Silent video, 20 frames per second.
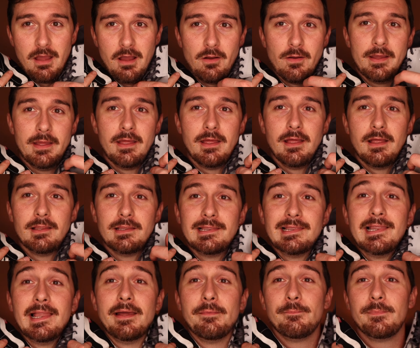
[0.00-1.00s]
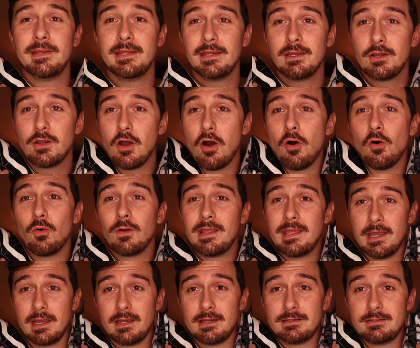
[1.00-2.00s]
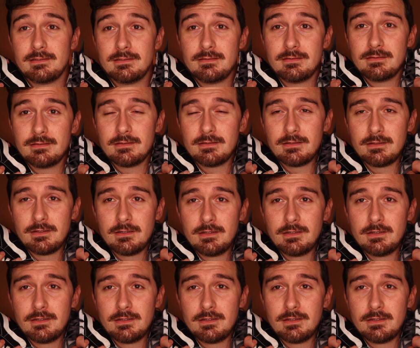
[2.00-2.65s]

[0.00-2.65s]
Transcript: Okay, let me go get